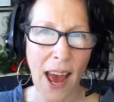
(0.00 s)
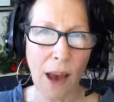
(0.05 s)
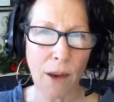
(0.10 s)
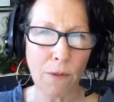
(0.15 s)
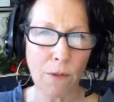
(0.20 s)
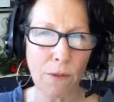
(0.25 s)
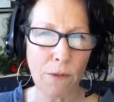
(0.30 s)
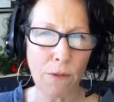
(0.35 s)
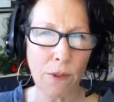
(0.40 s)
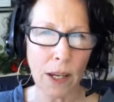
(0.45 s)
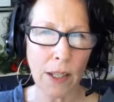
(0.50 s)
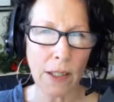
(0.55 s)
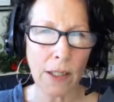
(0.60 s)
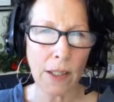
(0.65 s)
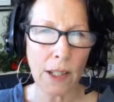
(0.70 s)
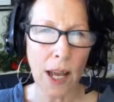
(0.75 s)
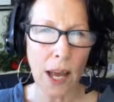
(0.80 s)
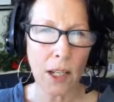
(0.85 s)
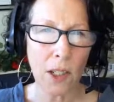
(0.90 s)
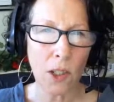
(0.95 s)
have
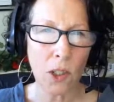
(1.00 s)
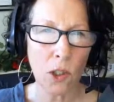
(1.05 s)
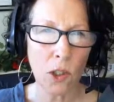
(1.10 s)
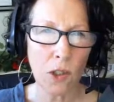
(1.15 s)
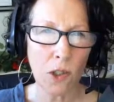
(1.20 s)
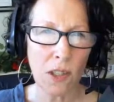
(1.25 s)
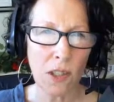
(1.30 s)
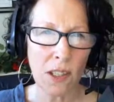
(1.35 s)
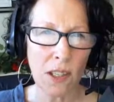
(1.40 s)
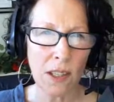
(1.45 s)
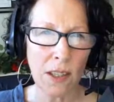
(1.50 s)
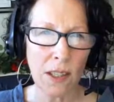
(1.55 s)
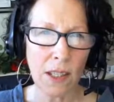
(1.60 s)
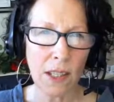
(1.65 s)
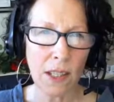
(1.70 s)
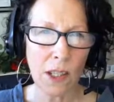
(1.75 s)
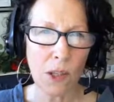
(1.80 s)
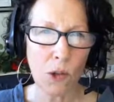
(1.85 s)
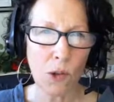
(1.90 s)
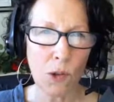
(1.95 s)
fun, and do
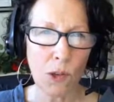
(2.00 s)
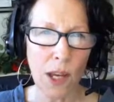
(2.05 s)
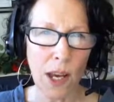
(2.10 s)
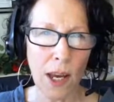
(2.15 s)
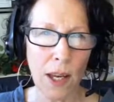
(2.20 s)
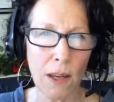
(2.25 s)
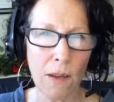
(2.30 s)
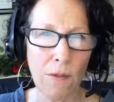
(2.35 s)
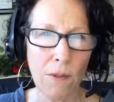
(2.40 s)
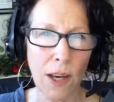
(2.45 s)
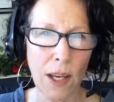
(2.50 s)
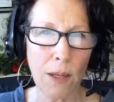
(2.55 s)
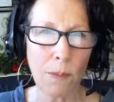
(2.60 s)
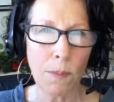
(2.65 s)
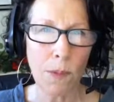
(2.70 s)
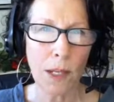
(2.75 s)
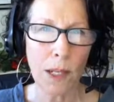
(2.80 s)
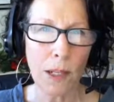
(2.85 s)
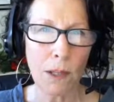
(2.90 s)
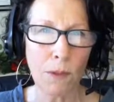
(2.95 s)
something creative
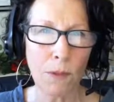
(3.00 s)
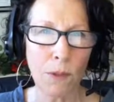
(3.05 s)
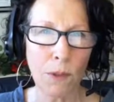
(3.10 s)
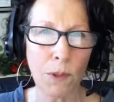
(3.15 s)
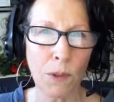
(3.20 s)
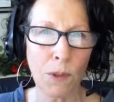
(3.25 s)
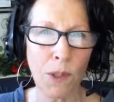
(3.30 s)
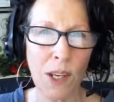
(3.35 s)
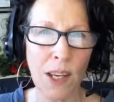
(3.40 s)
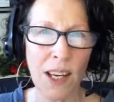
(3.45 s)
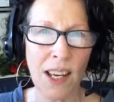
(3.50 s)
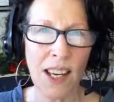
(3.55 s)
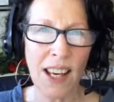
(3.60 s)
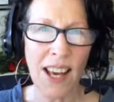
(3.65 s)
and meaningful,